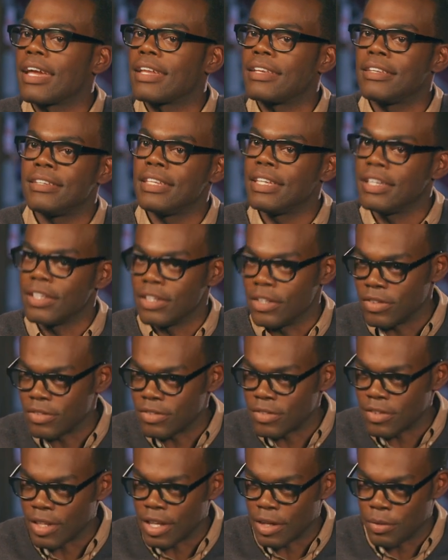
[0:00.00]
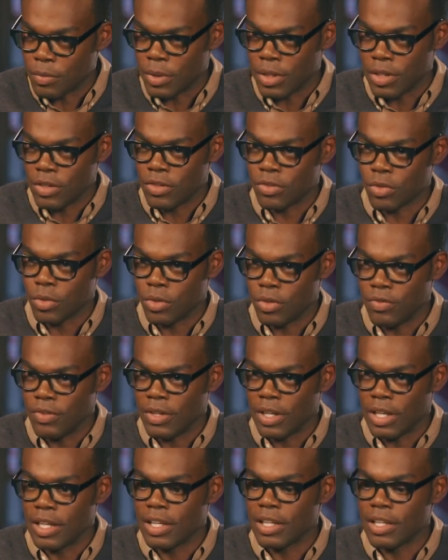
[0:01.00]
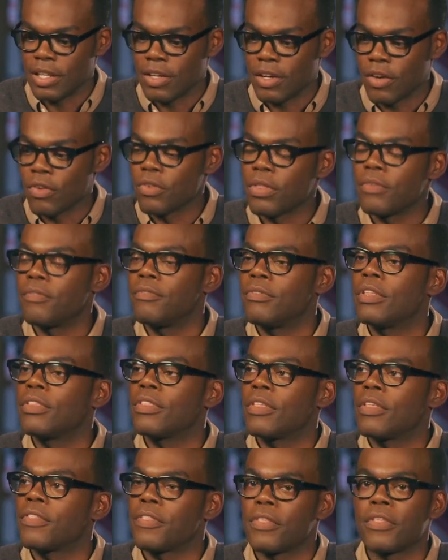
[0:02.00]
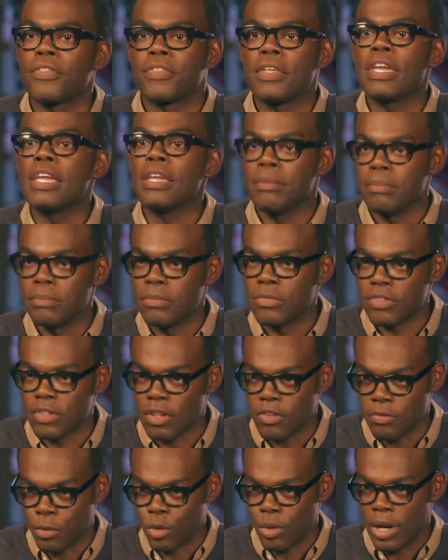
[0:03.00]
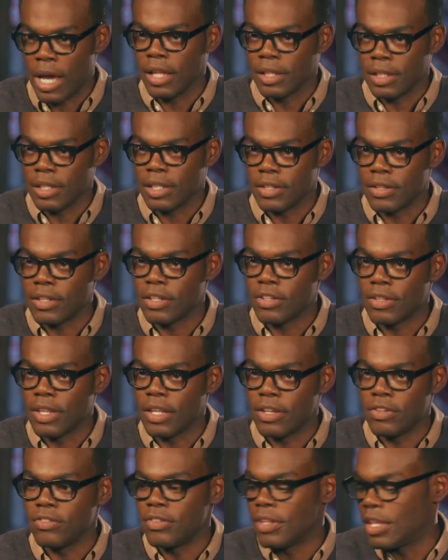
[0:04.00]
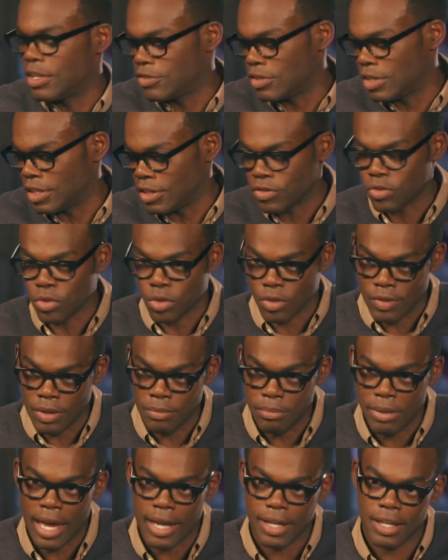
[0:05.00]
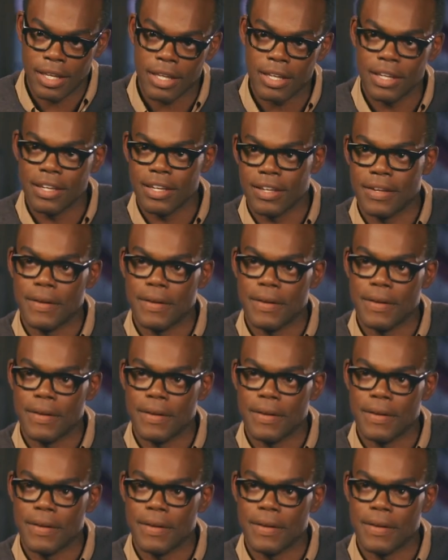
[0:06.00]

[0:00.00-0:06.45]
ideas that we sort of, or the themes of morality that Chidi's sort of unpacking.